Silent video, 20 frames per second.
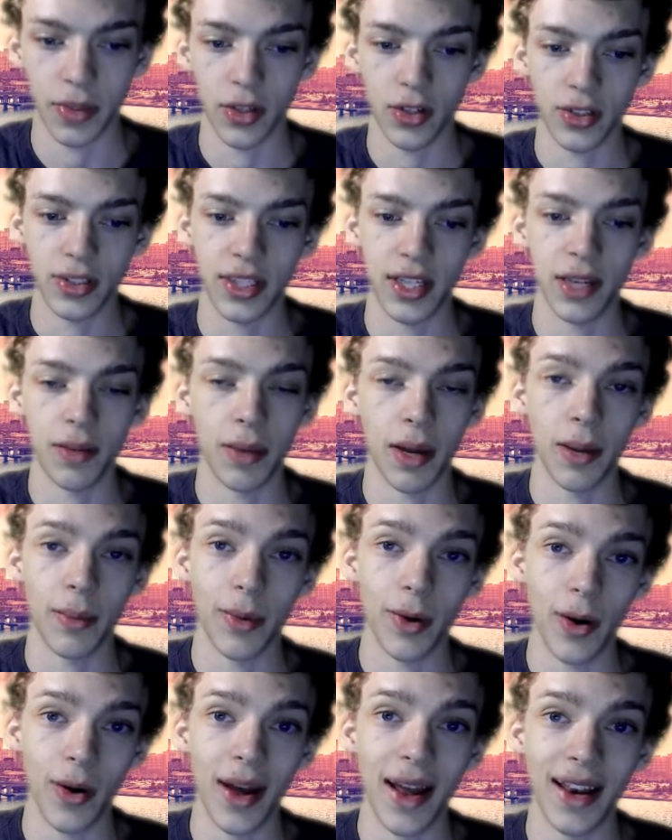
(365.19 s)
your teammate,
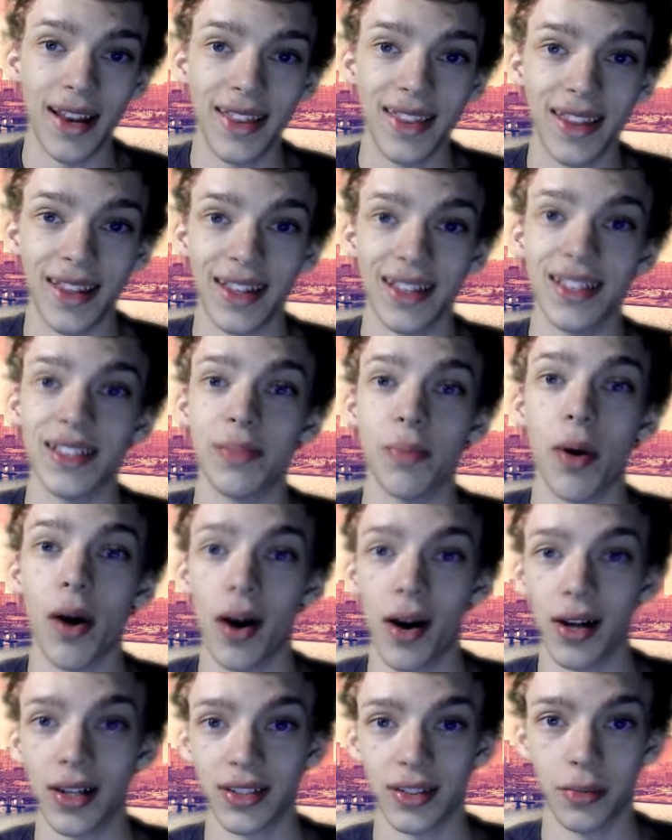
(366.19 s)
bro. Anything is
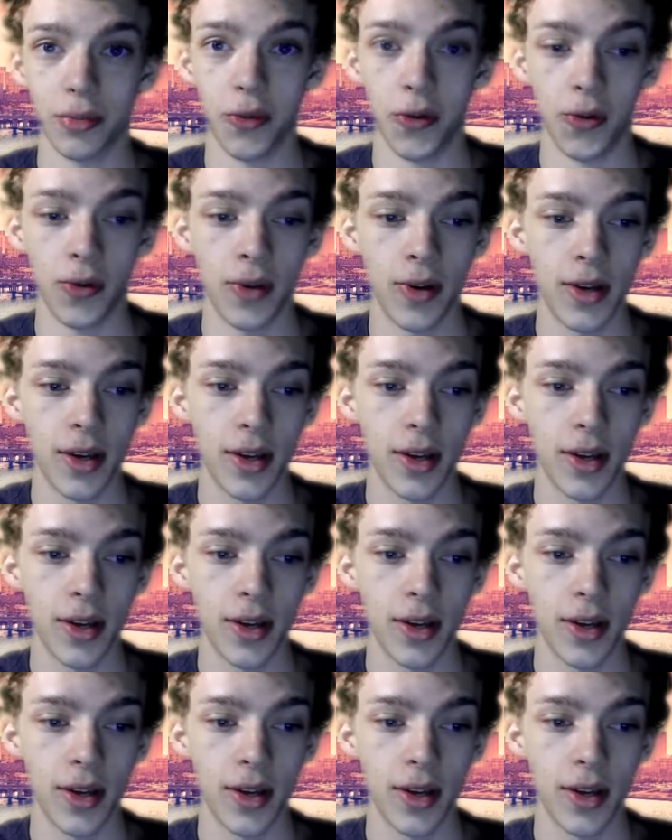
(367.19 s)
possible."